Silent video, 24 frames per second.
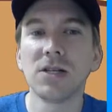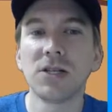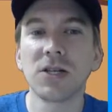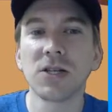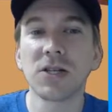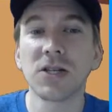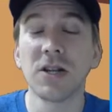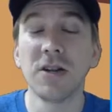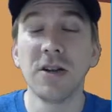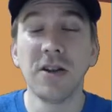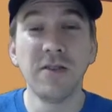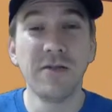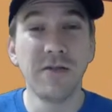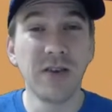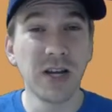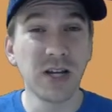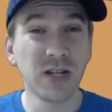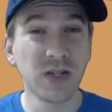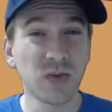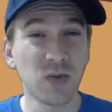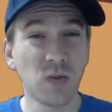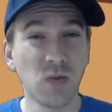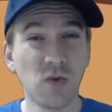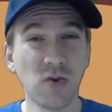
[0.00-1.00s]
Just an
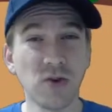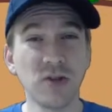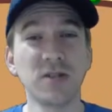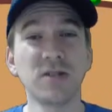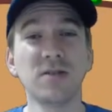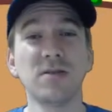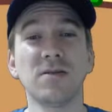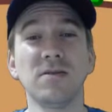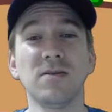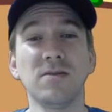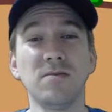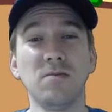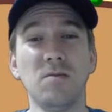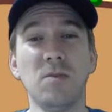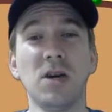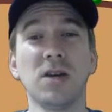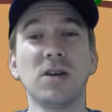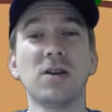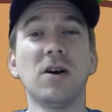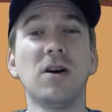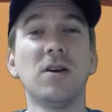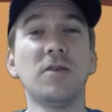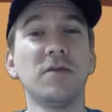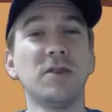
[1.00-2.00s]
advance warning,
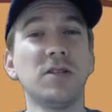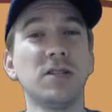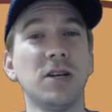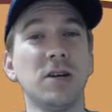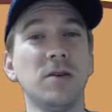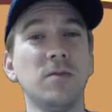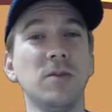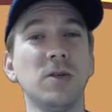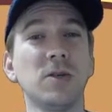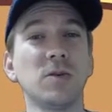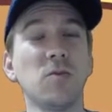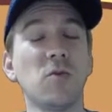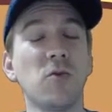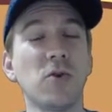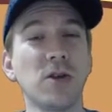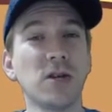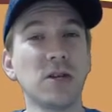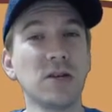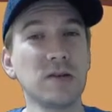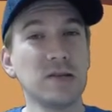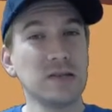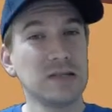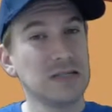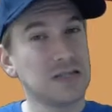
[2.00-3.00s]
my coffee time this
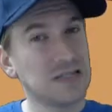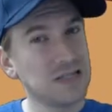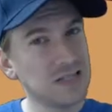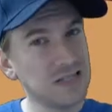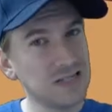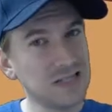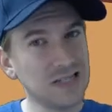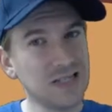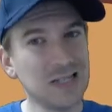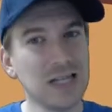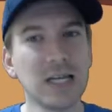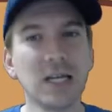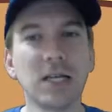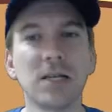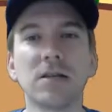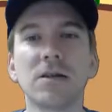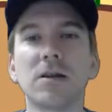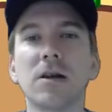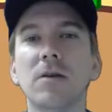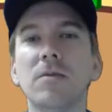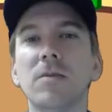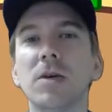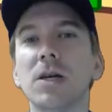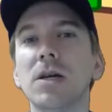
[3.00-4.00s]
morning, a little late
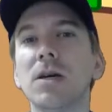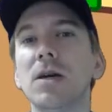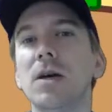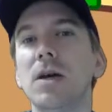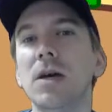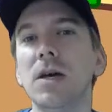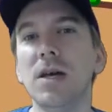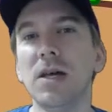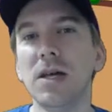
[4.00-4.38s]
in coming.